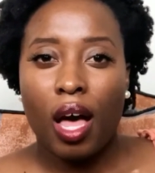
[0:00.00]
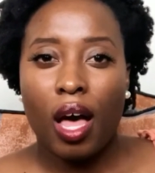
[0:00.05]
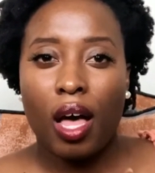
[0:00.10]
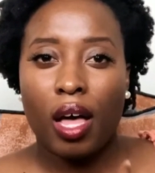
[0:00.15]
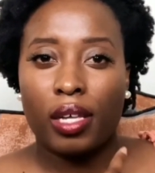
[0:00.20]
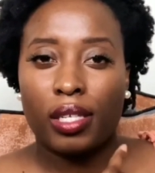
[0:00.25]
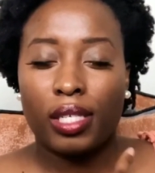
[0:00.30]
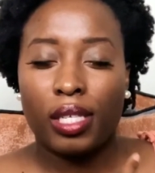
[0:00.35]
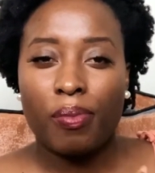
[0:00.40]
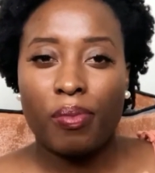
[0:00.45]

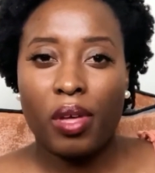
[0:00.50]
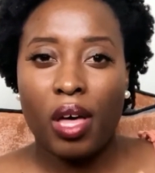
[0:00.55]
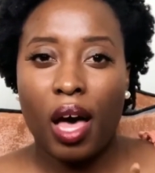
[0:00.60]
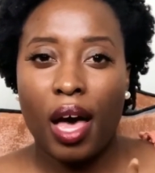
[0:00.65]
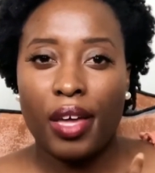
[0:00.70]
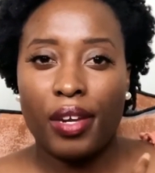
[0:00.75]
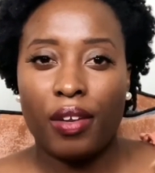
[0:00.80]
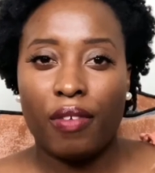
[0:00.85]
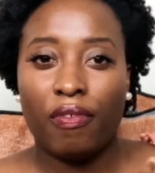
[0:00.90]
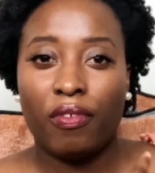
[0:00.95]
some
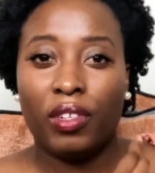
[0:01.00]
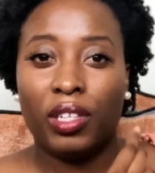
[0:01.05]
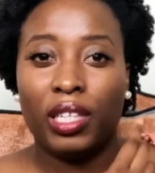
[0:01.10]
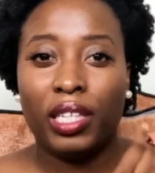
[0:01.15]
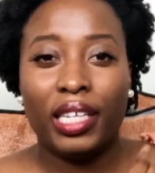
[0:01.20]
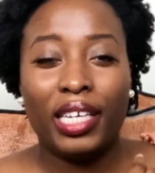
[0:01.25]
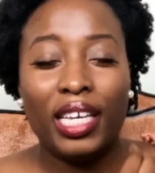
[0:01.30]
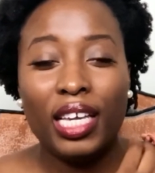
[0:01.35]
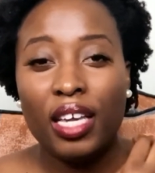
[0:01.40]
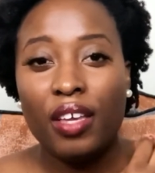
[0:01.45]
kind of
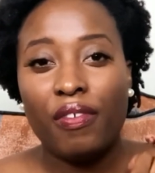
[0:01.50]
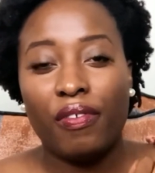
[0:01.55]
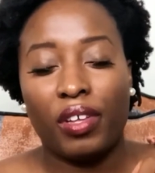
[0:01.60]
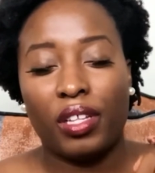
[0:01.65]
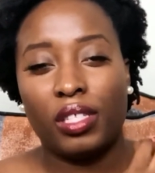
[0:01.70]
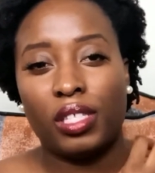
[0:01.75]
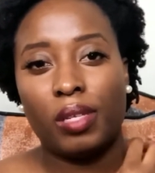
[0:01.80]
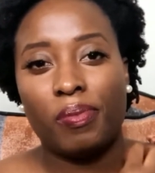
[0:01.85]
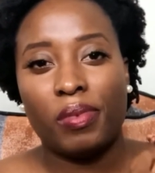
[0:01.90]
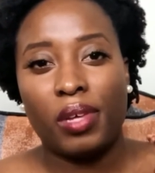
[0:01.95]
leave and
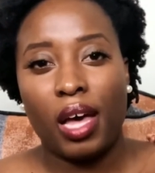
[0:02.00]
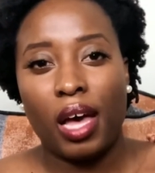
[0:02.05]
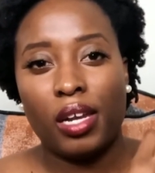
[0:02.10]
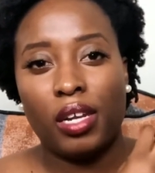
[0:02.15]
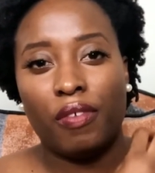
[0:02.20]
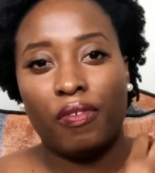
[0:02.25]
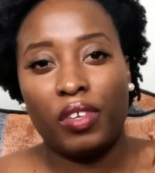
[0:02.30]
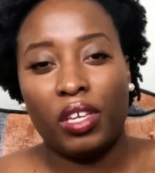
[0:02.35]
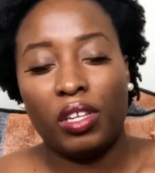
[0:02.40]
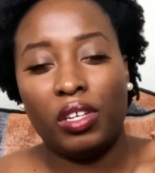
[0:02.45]
some kind
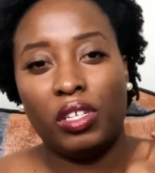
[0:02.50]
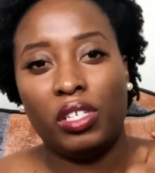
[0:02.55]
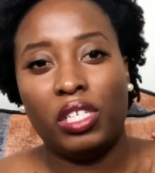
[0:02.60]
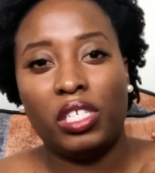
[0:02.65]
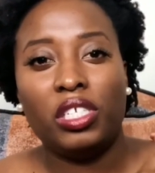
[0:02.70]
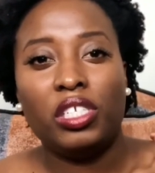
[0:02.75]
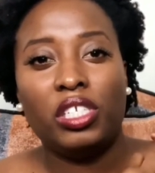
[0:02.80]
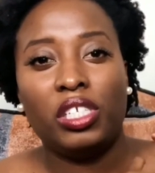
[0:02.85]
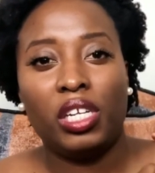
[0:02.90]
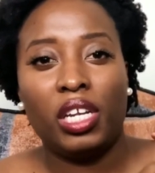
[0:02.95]
of
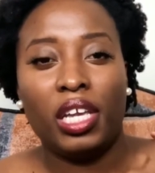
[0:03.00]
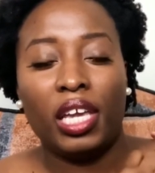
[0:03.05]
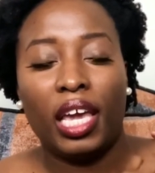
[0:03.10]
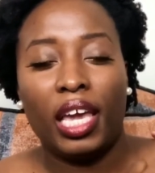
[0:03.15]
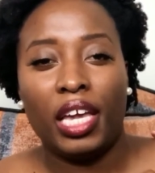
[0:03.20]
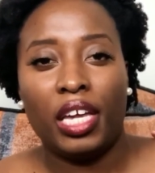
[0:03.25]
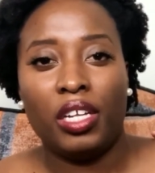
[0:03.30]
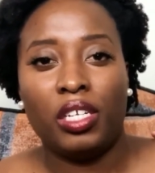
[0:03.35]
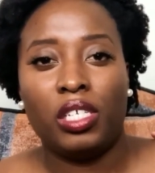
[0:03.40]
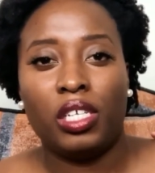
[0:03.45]
conditioning
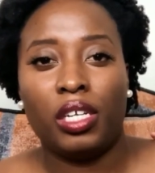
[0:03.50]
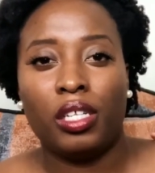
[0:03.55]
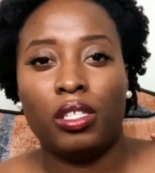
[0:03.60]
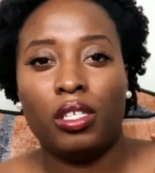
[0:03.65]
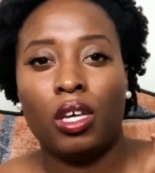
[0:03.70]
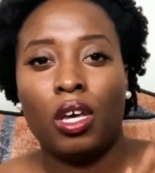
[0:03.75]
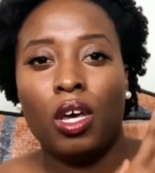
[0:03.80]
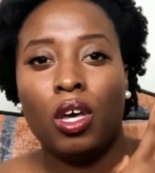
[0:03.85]
agent